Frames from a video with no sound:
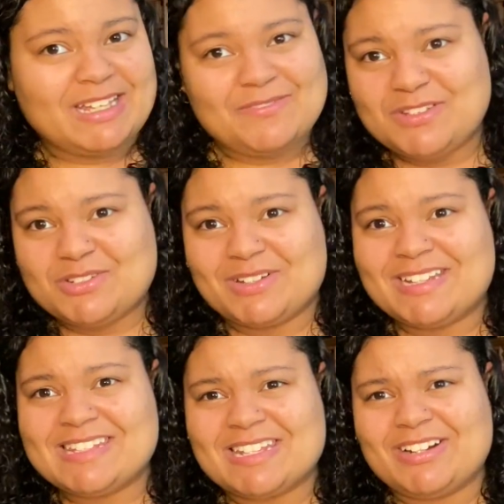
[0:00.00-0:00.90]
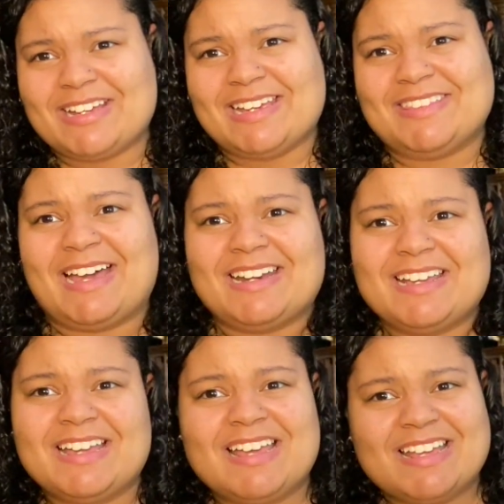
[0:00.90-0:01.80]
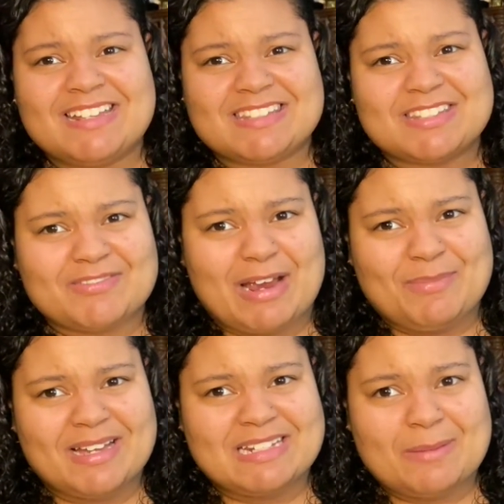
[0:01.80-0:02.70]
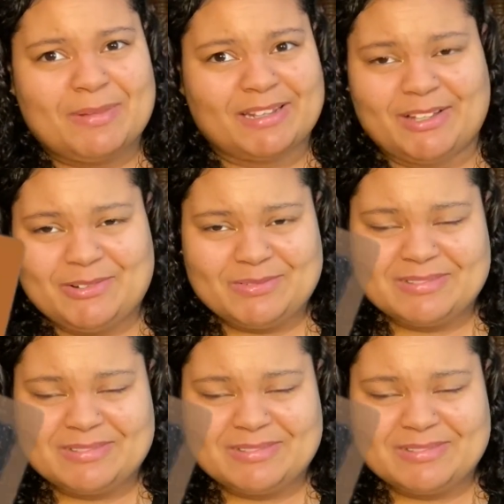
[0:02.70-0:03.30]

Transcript: if you do consider hitting that subscribe button down below.